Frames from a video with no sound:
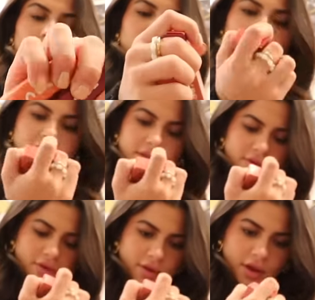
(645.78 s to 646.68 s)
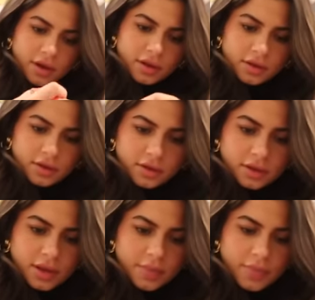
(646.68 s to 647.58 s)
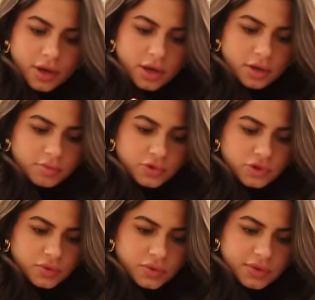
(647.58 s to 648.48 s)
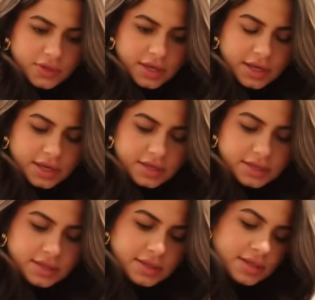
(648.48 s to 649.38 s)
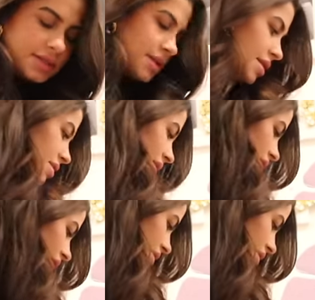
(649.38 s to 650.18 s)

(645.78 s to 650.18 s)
these little lip balm juice thingies. It says that they're